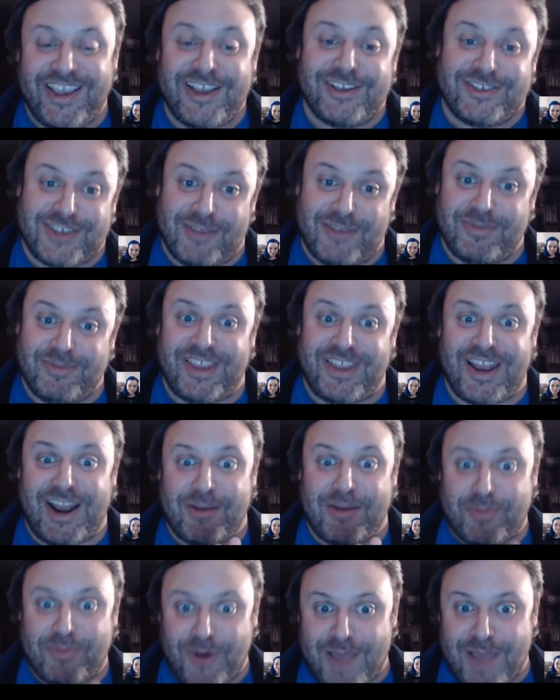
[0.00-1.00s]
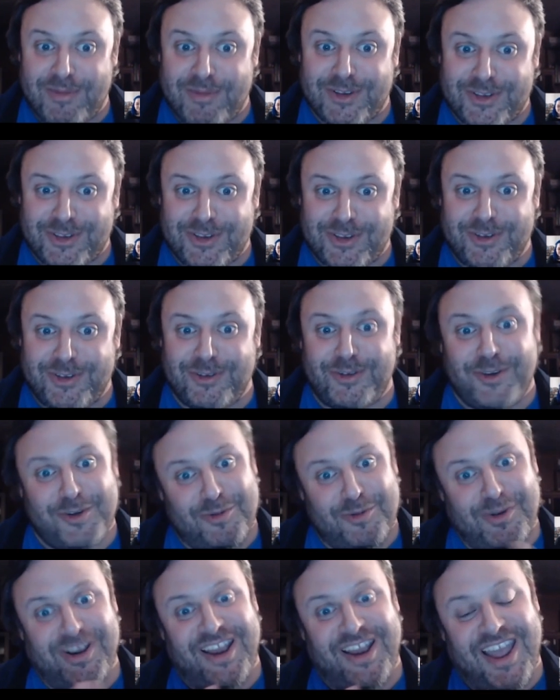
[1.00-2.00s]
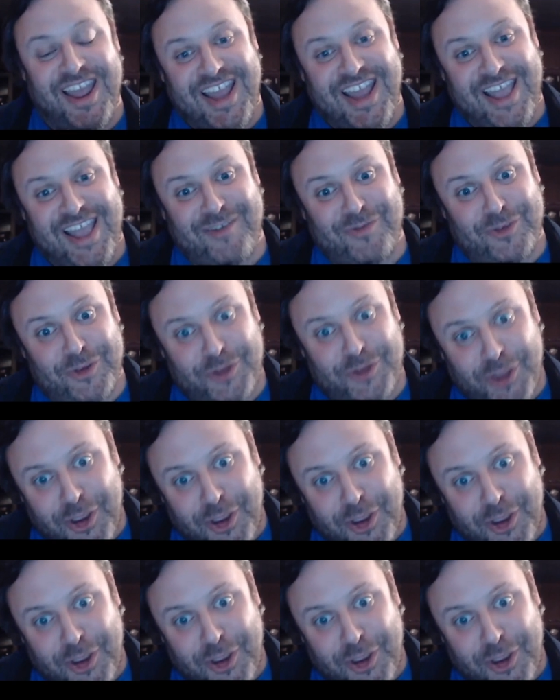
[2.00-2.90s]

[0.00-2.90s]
something that I promised you you would not have to do